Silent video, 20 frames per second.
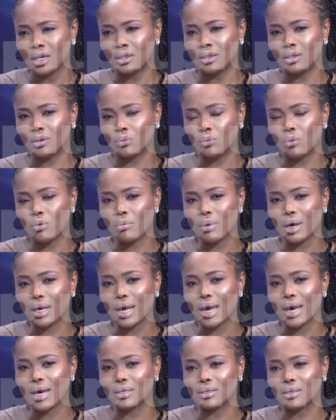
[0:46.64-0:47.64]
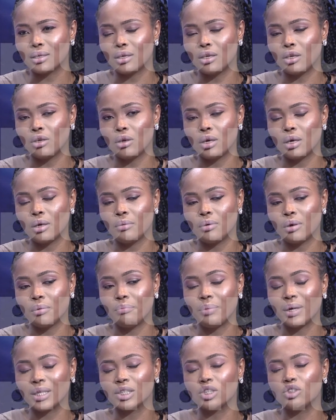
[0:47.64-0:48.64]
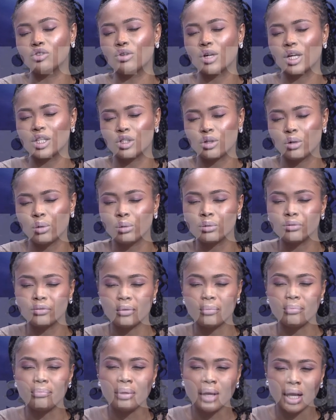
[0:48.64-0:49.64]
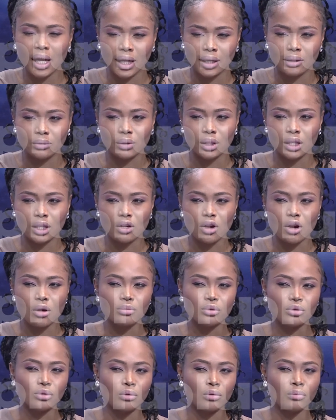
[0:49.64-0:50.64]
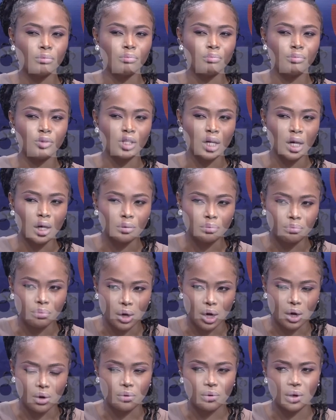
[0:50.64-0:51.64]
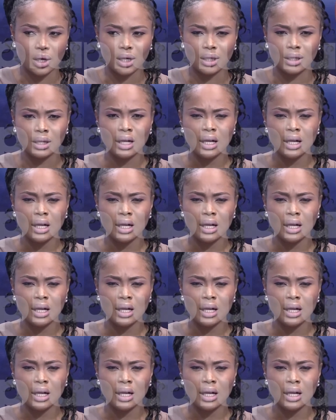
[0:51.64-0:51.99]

the woman has a, a, better threshold for pain when it comes to childbearing